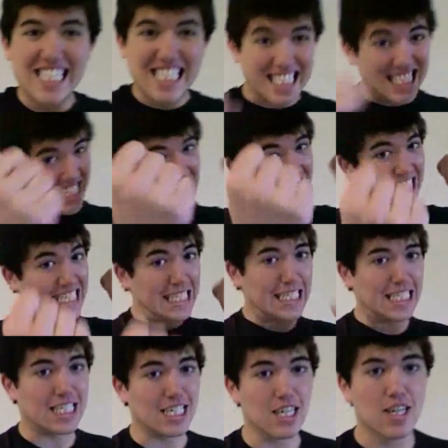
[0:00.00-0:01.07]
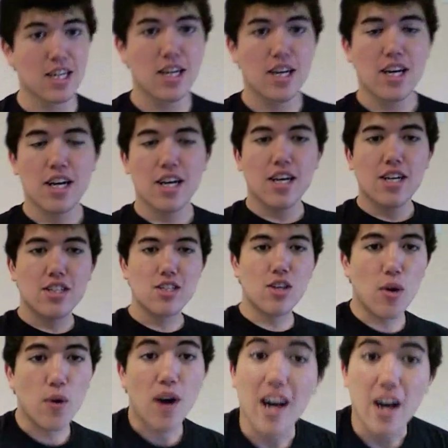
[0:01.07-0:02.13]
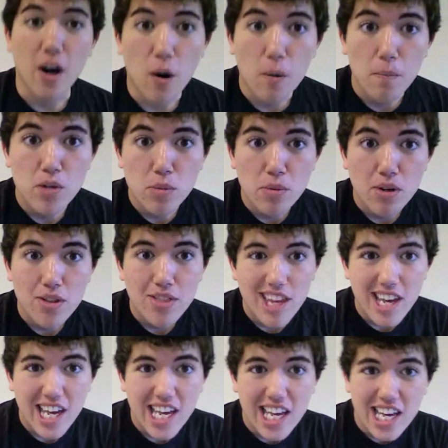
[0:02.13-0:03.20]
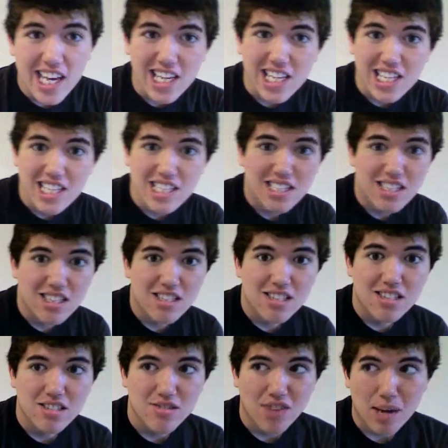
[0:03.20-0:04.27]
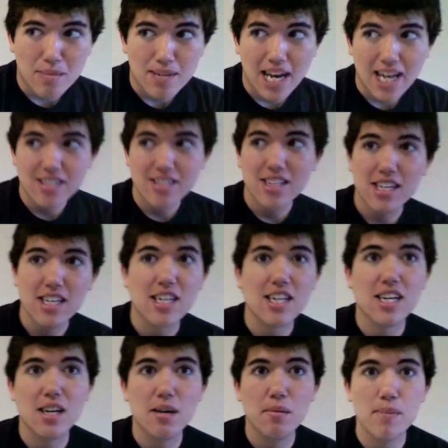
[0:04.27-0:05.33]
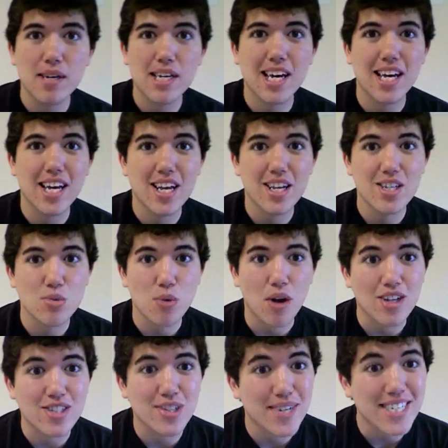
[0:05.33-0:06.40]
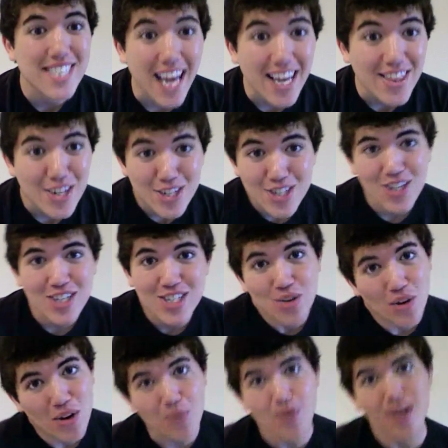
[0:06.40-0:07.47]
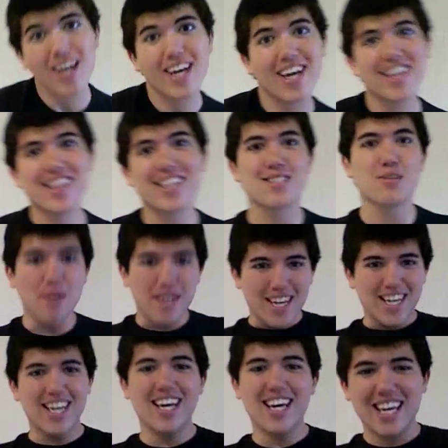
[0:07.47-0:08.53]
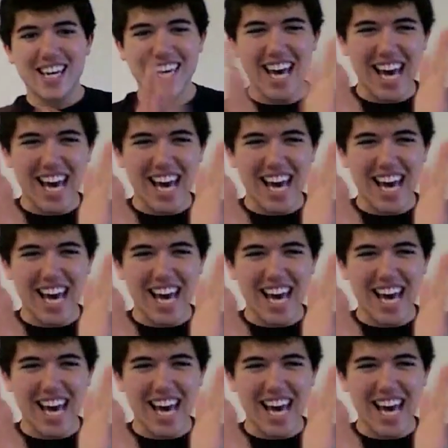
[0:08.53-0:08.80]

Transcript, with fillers: Yeah. So I hope your birthday is fantastic because we're all so excited that you're turning 21 this week.